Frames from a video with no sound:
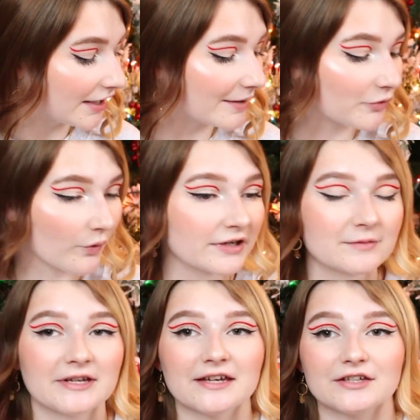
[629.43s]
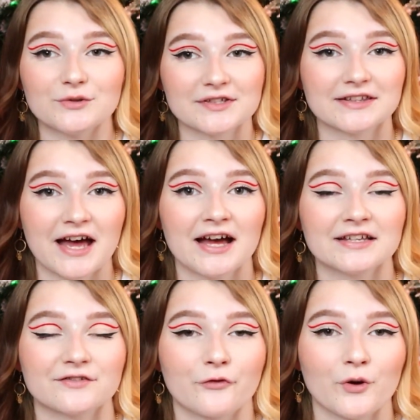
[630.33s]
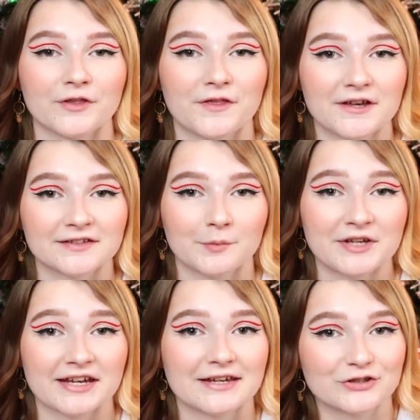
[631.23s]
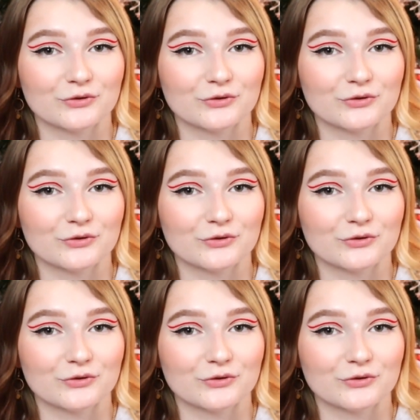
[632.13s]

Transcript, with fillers: and I'm going to be using that for the things I'm taking